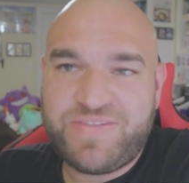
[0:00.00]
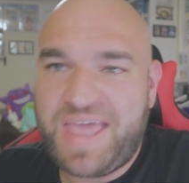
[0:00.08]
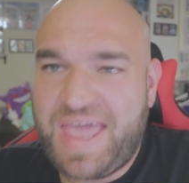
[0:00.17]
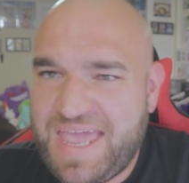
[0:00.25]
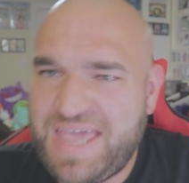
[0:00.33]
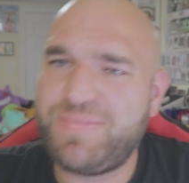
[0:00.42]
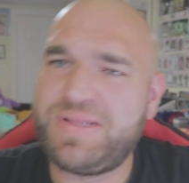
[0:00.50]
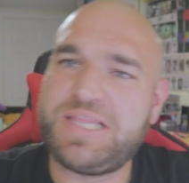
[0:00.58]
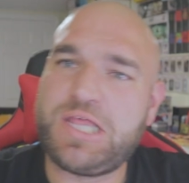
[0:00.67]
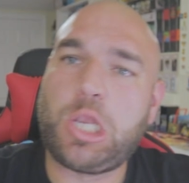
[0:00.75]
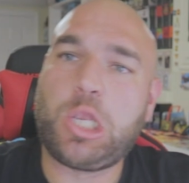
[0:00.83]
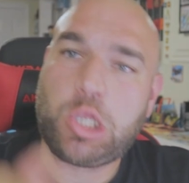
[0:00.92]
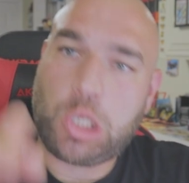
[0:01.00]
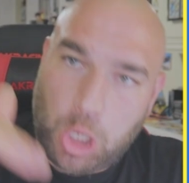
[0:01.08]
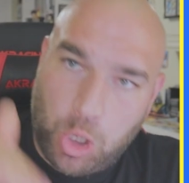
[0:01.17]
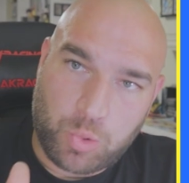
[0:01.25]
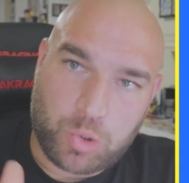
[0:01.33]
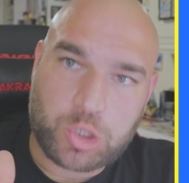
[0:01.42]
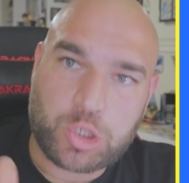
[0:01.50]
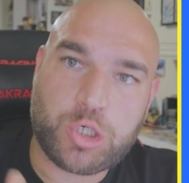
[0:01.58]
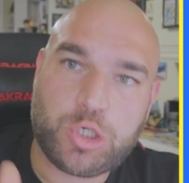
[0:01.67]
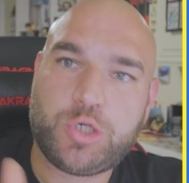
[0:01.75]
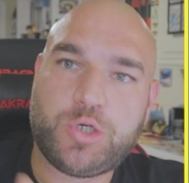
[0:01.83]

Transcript: to aim a little lower